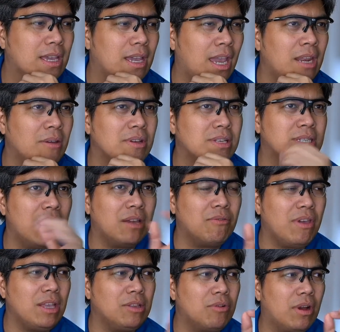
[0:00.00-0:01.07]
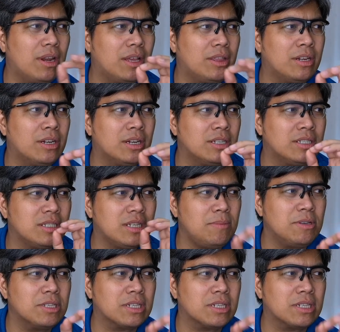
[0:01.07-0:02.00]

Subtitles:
Anyway, segueing to another streaming